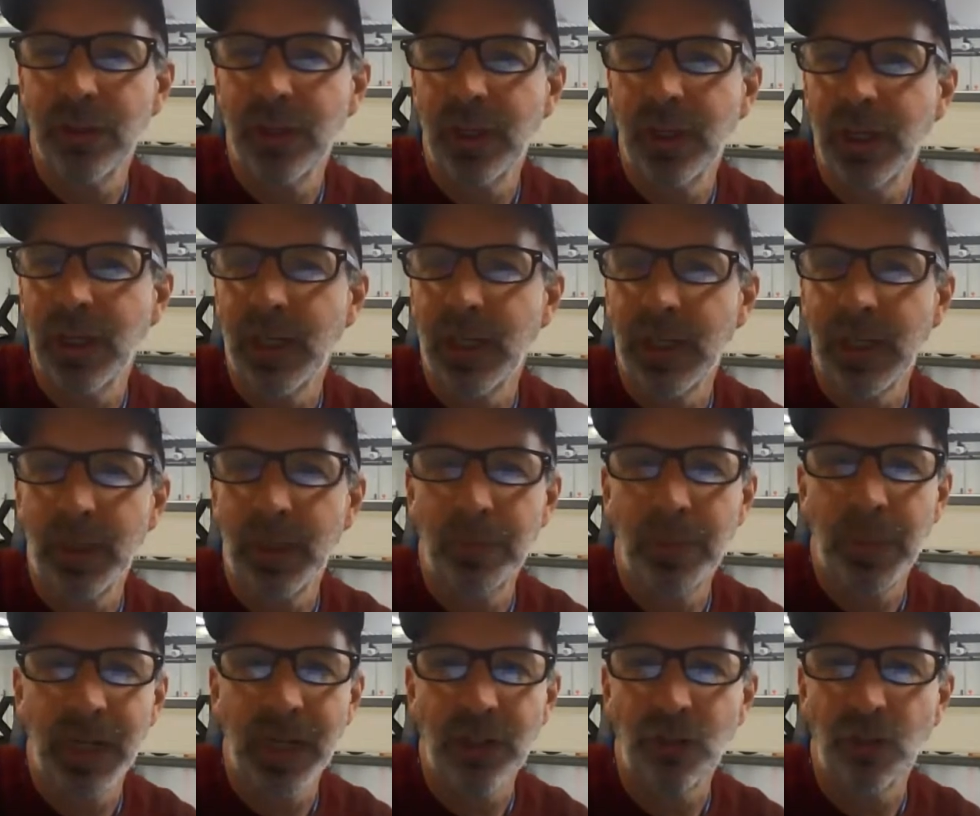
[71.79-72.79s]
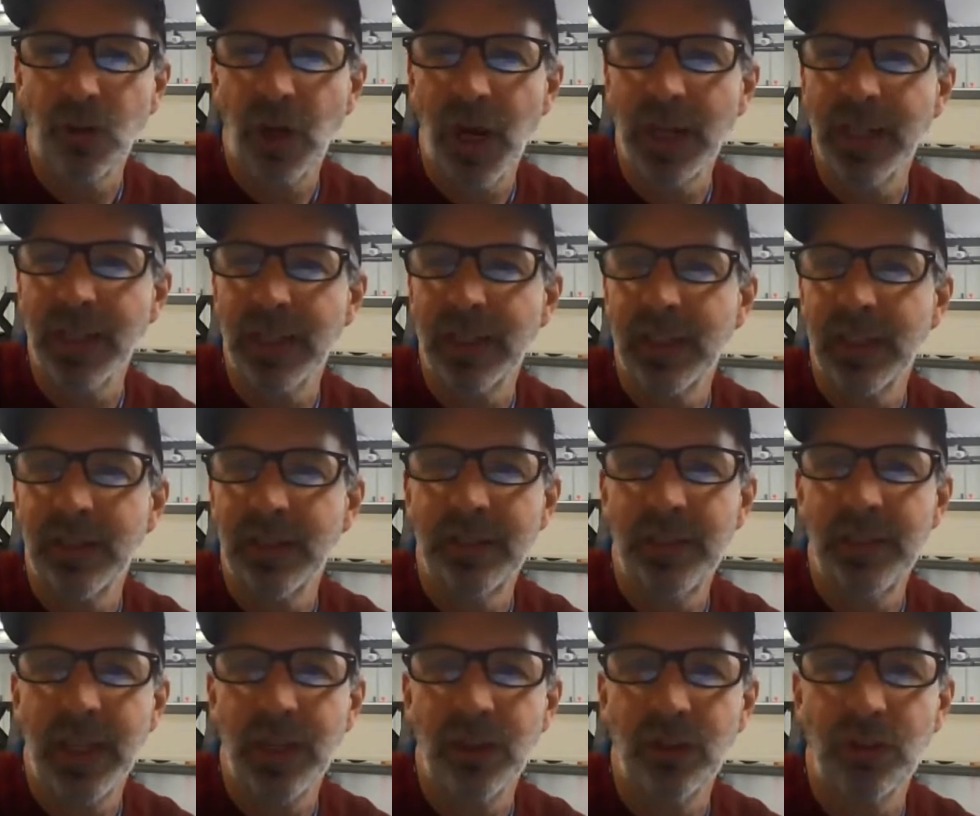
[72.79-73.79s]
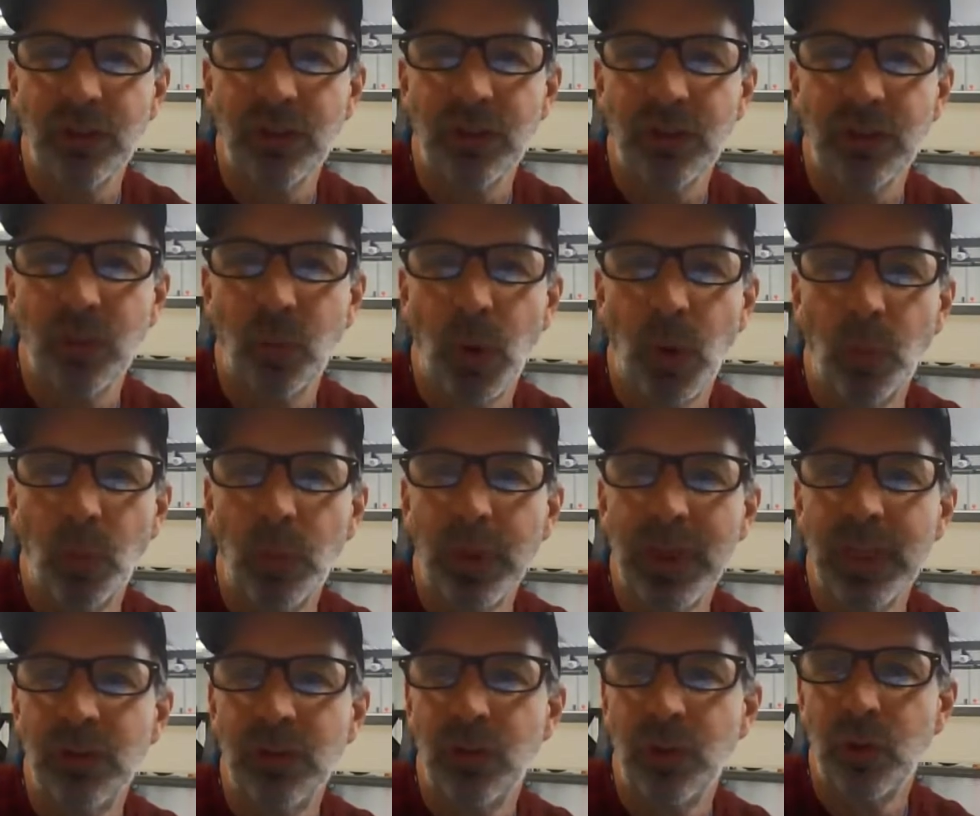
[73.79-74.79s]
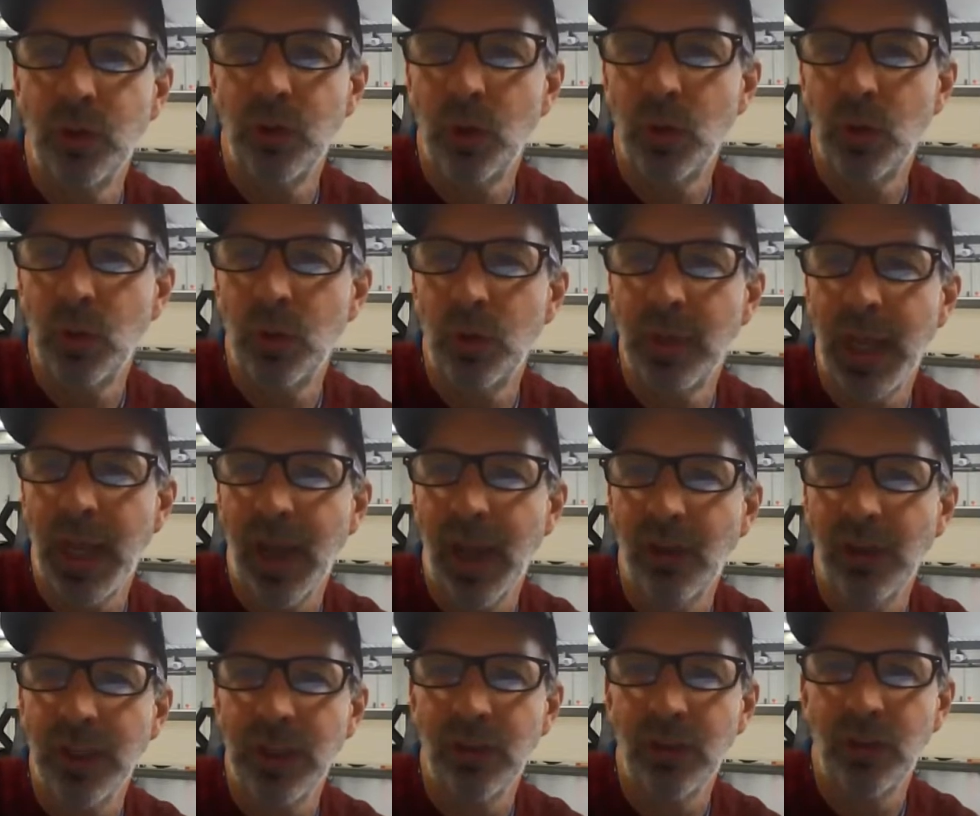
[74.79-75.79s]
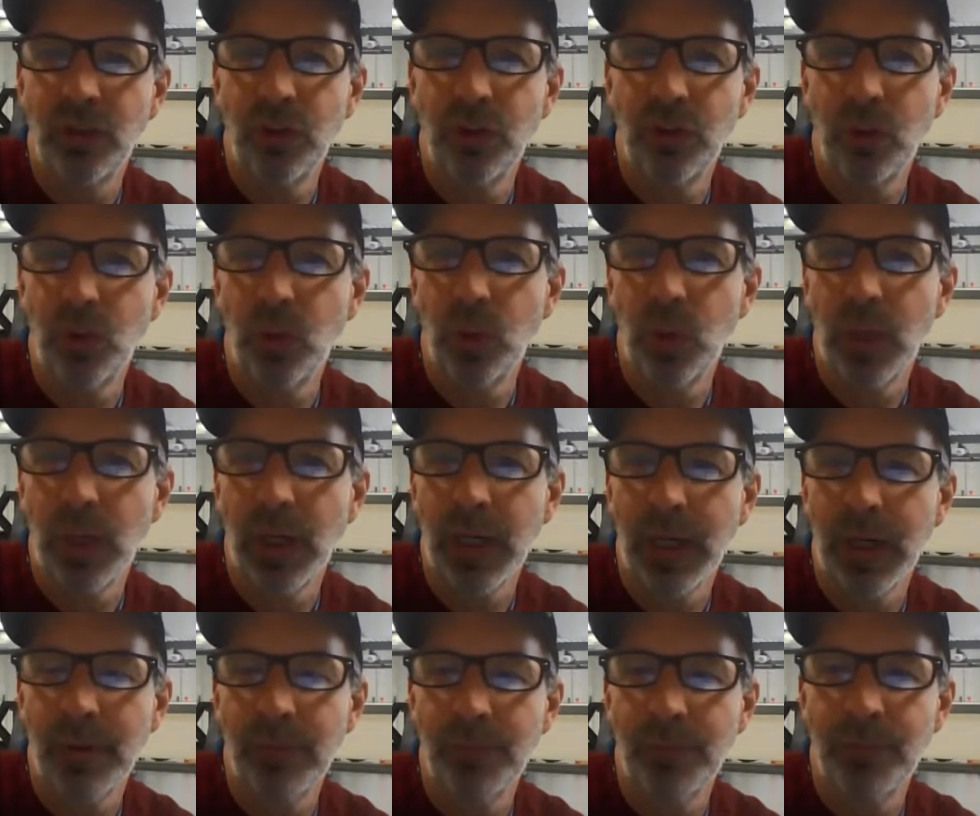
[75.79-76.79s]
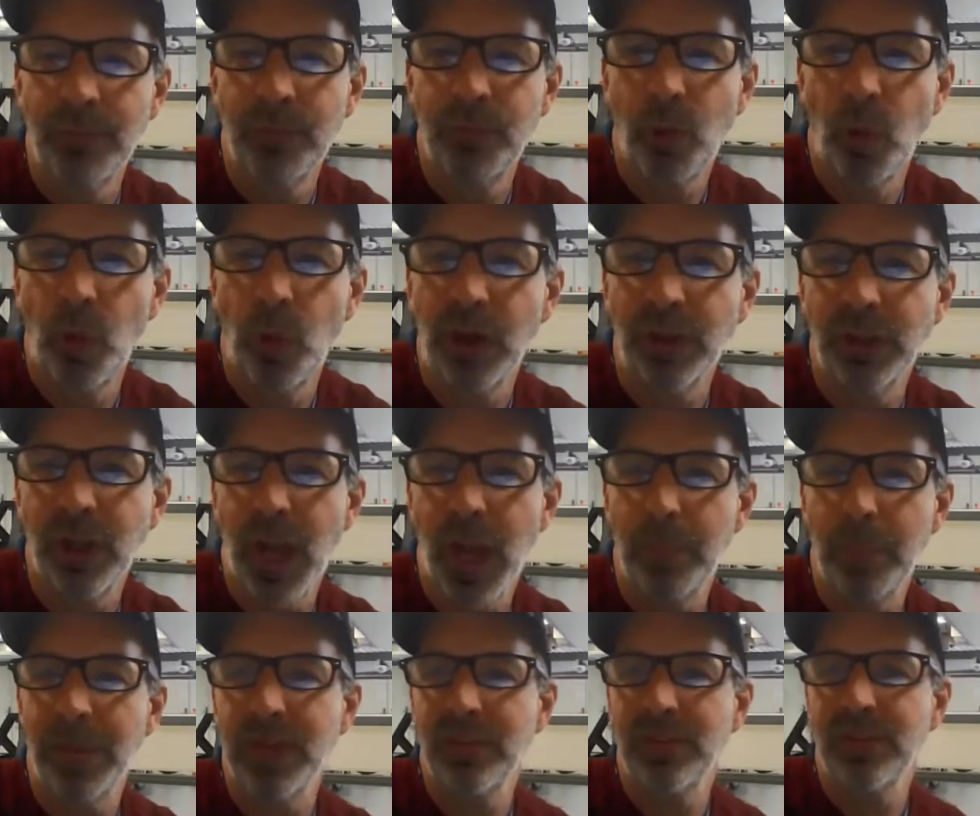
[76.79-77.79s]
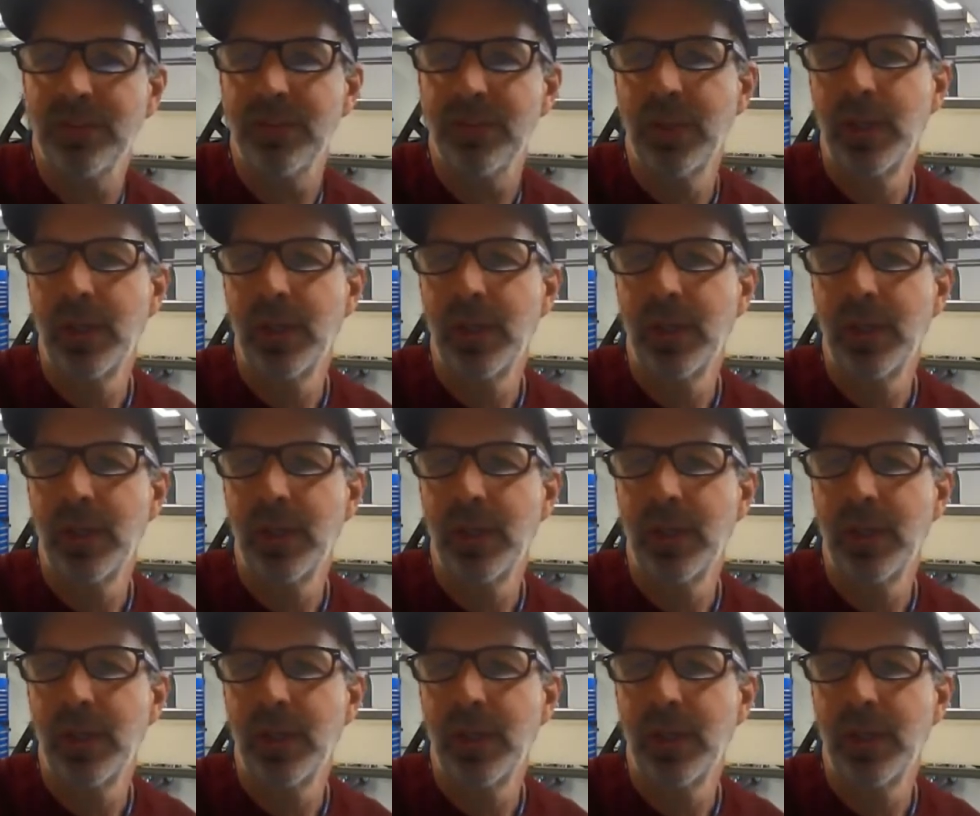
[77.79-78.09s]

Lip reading: but I try to condense what we do down into 4 topics.